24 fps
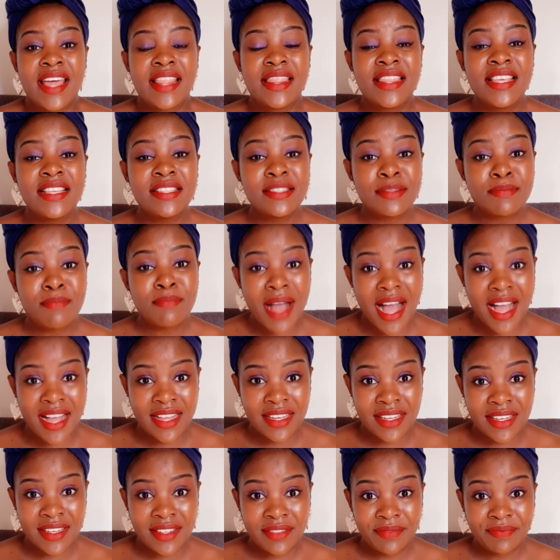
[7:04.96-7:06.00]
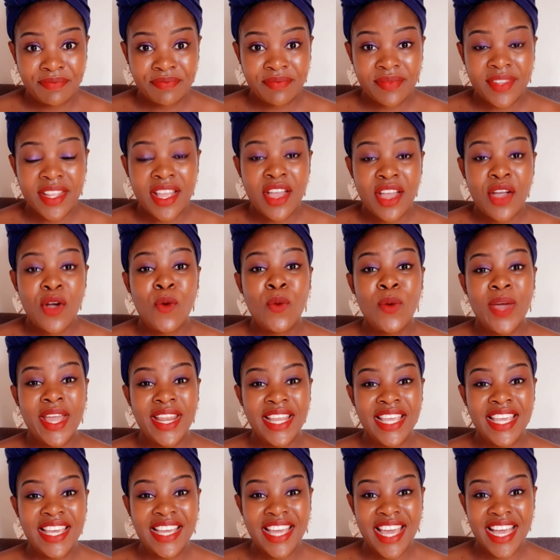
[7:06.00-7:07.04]
this man,
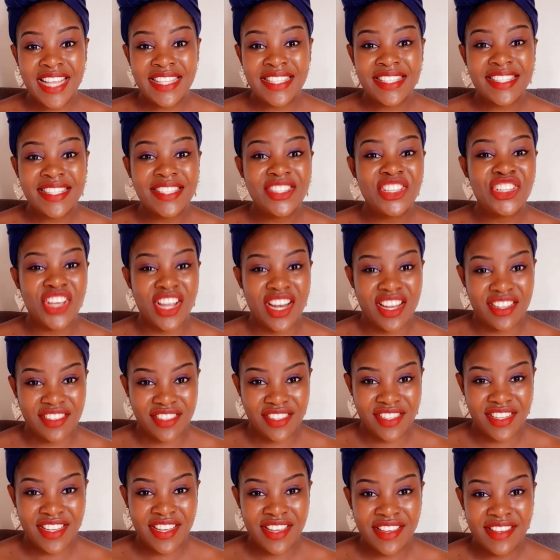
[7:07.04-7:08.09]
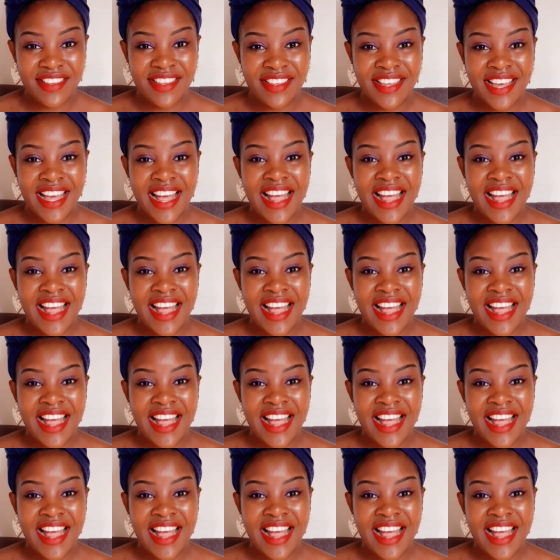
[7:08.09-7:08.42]
when he gets jealousy,